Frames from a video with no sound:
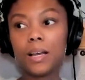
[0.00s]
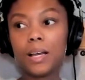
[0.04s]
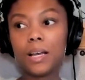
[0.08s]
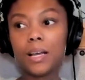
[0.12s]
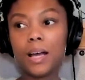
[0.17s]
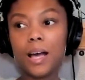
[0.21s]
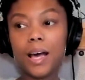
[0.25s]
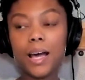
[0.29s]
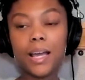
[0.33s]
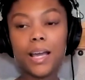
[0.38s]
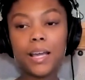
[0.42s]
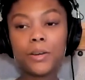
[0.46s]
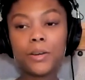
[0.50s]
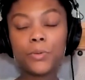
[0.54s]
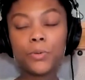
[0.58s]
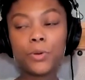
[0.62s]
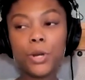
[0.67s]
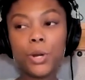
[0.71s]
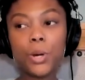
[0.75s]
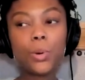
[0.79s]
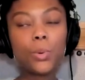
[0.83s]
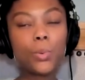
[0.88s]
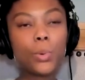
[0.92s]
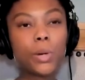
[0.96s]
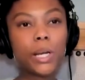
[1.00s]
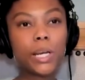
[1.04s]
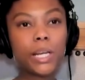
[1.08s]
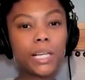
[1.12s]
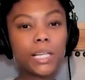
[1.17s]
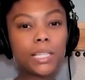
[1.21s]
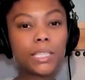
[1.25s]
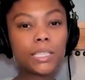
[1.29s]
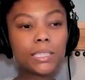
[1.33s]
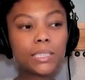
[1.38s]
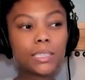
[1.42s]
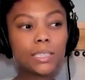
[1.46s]
I don't know what it
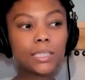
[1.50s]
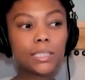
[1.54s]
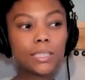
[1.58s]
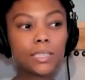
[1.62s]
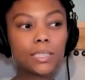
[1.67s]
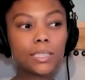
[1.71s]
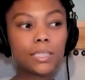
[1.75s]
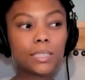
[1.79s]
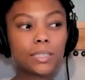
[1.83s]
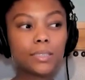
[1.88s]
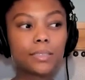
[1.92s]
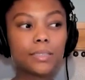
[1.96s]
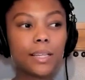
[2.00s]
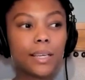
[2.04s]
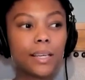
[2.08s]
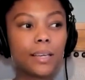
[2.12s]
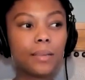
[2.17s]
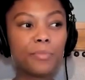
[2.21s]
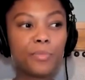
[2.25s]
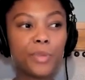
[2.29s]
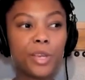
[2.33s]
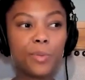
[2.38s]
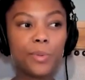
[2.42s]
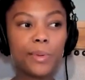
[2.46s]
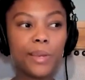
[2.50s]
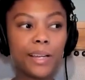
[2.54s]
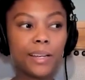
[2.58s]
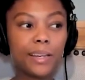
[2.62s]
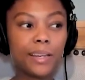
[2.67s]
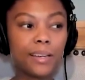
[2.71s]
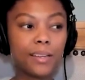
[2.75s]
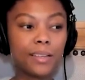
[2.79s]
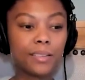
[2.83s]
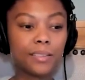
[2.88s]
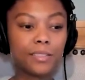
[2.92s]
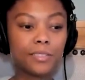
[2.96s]
is. Like, maybe I
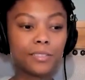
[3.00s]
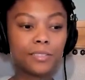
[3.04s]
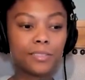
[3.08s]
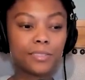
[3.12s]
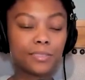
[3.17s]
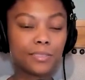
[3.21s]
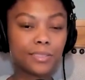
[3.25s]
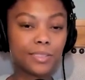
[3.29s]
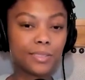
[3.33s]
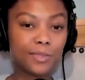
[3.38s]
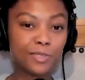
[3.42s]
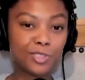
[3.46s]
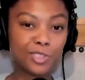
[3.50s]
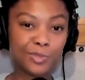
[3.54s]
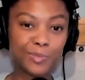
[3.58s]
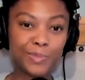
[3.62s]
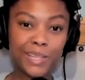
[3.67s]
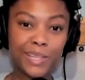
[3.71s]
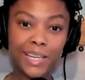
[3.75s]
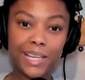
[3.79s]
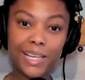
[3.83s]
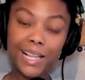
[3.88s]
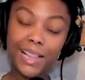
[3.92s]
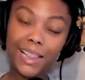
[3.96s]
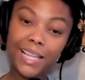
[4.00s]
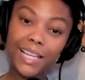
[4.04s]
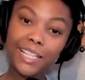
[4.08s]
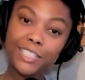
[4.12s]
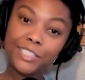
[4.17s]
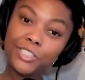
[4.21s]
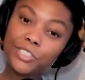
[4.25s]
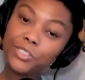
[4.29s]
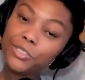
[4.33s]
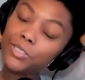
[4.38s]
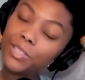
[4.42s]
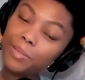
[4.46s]
need a little social media
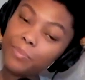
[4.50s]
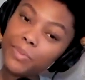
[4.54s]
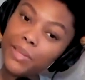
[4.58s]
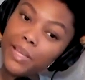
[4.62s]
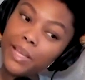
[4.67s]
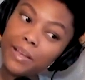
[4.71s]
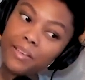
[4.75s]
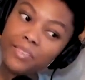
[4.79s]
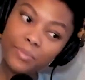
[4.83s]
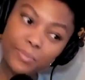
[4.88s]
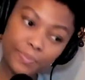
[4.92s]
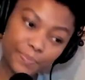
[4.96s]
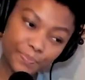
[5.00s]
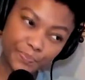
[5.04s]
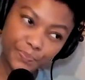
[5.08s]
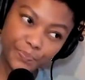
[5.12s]
cleanse or something.